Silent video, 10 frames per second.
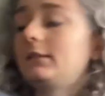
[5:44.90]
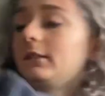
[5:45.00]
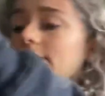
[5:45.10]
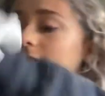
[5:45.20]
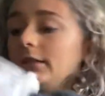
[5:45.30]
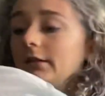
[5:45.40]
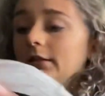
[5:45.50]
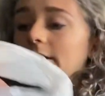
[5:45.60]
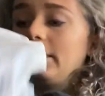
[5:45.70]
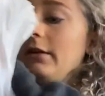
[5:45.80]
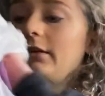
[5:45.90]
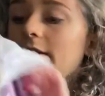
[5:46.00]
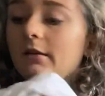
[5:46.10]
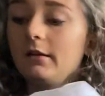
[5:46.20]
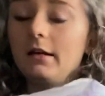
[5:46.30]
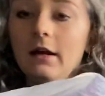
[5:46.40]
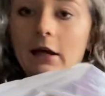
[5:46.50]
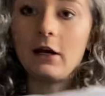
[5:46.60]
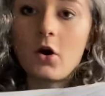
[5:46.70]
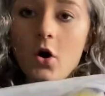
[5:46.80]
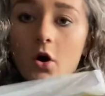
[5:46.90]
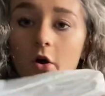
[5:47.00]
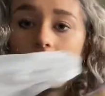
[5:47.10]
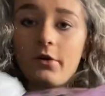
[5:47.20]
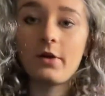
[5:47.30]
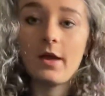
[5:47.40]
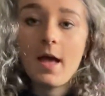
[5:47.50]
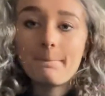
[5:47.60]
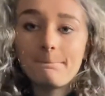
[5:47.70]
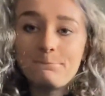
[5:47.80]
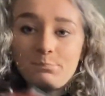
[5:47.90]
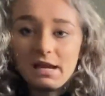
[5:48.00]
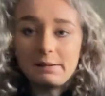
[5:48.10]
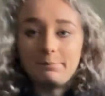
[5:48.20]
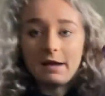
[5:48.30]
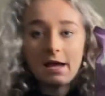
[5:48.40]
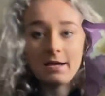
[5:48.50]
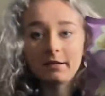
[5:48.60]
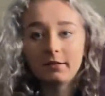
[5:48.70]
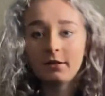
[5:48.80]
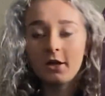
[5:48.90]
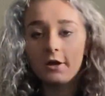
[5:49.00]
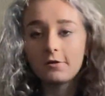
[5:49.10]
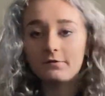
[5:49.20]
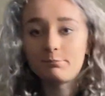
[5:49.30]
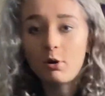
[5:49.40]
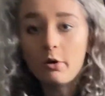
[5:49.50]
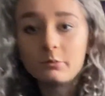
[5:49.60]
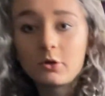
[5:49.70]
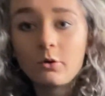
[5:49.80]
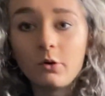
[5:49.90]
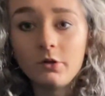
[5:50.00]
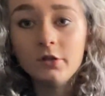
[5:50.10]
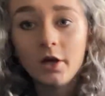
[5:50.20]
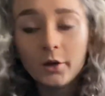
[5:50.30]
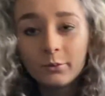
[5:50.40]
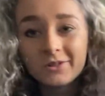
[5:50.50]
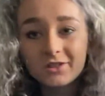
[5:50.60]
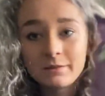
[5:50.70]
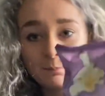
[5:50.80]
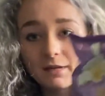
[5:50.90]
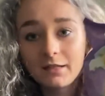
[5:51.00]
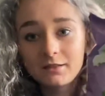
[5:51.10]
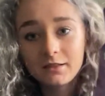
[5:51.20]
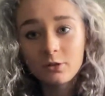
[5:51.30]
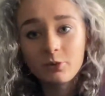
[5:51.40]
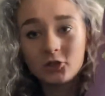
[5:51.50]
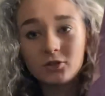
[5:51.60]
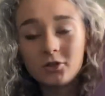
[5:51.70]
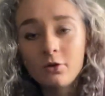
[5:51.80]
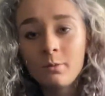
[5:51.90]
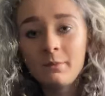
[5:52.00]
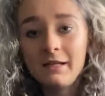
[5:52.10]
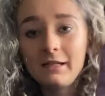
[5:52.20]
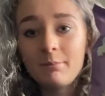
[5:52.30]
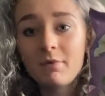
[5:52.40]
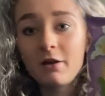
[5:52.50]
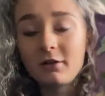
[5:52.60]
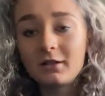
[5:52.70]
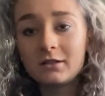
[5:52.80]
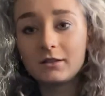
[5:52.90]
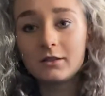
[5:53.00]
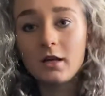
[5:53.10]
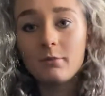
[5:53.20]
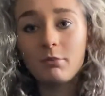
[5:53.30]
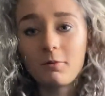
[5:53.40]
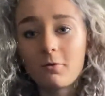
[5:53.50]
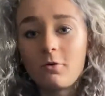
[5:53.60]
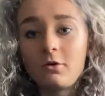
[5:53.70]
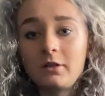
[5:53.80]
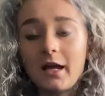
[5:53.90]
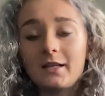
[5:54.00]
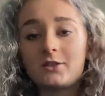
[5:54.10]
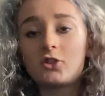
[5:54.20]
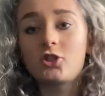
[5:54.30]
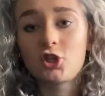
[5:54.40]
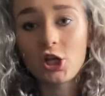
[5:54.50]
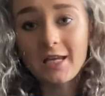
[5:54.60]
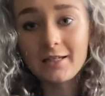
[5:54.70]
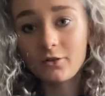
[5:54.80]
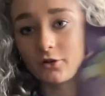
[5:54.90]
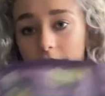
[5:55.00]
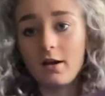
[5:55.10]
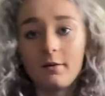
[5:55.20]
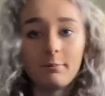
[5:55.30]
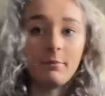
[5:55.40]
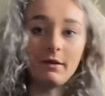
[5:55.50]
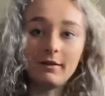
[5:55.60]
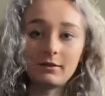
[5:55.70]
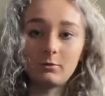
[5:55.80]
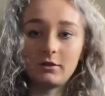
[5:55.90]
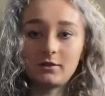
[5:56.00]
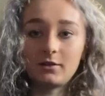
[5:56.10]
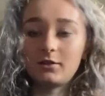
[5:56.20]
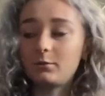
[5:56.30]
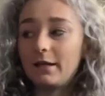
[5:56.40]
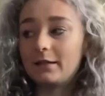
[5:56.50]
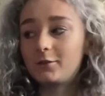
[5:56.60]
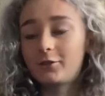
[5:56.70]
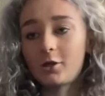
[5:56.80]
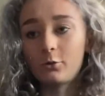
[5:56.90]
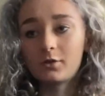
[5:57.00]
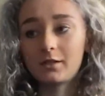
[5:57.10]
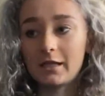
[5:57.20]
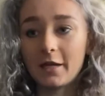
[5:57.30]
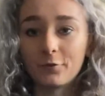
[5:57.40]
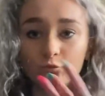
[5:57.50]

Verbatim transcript: I got big bag popcorn, which is a big deal because normally Americans popcorn has cheese on it, but this one's the sweet and salty.